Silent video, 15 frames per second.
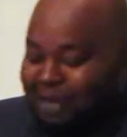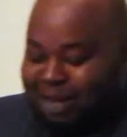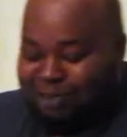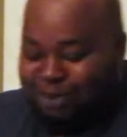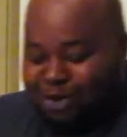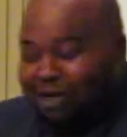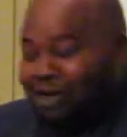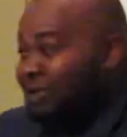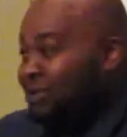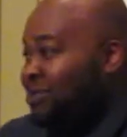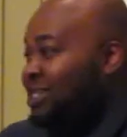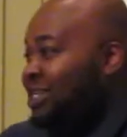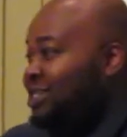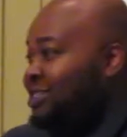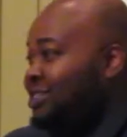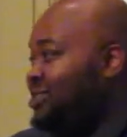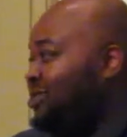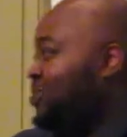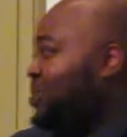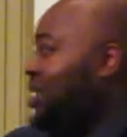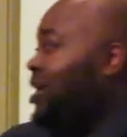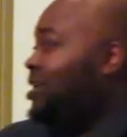and I'm one of those teachers
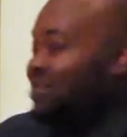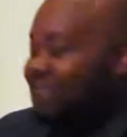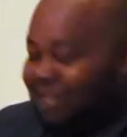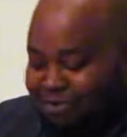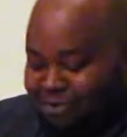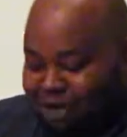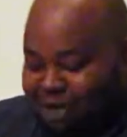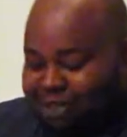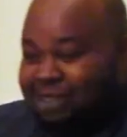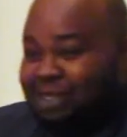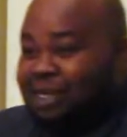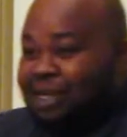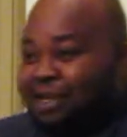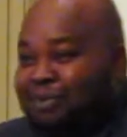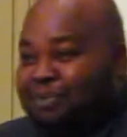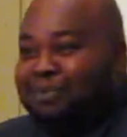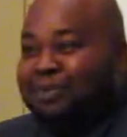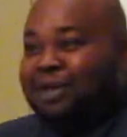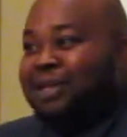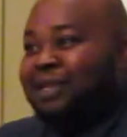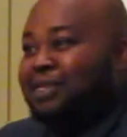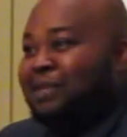who constantly runs to him
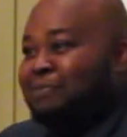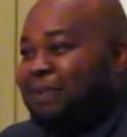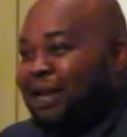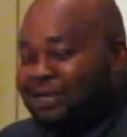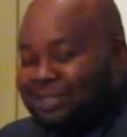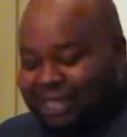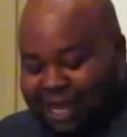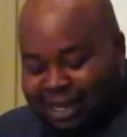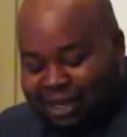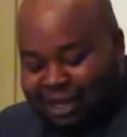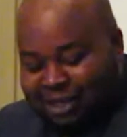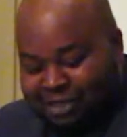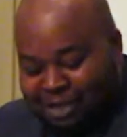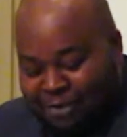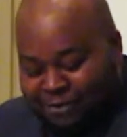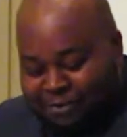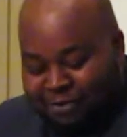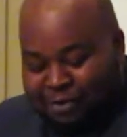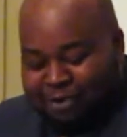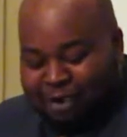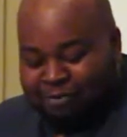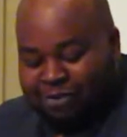to bounce ideas off
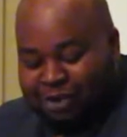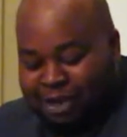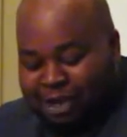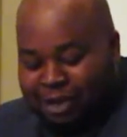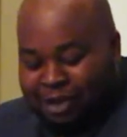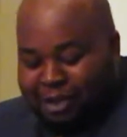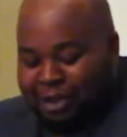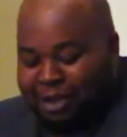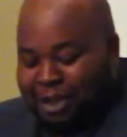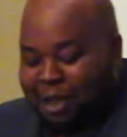of him every day.